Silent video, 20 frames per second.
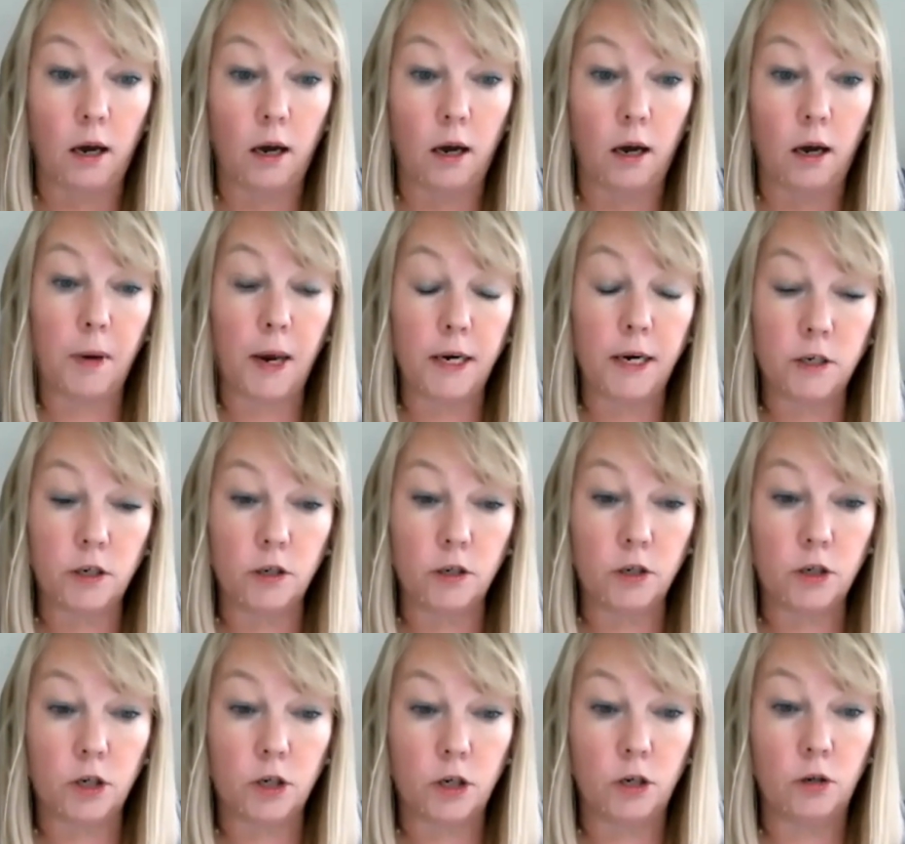
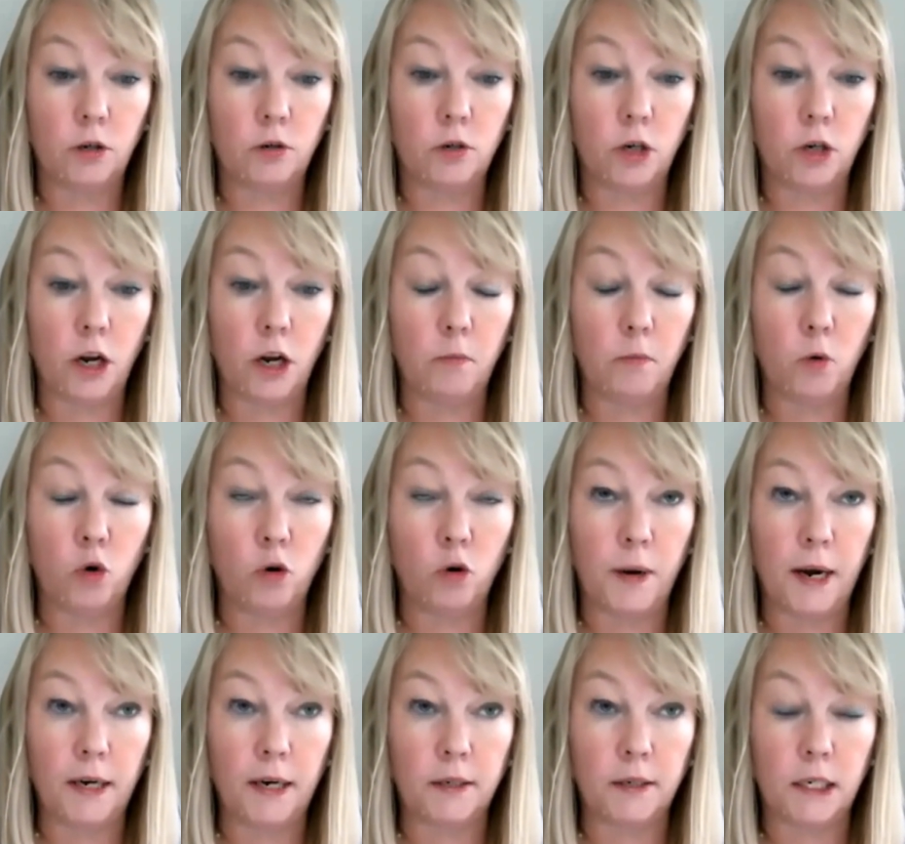patients to know more
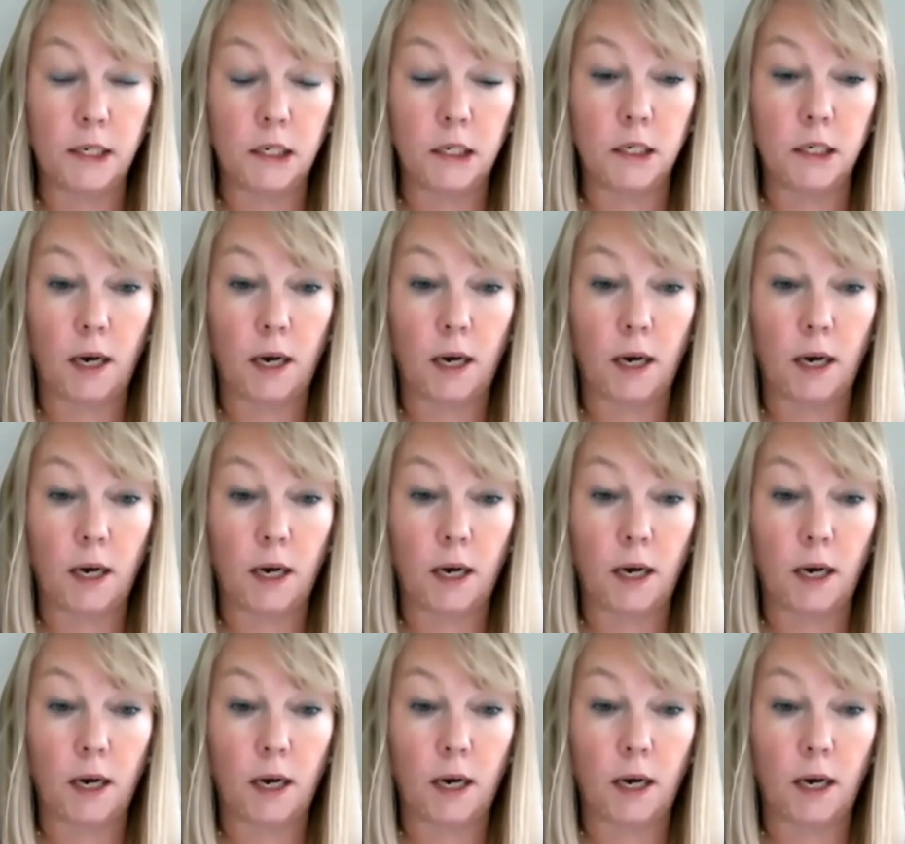about it.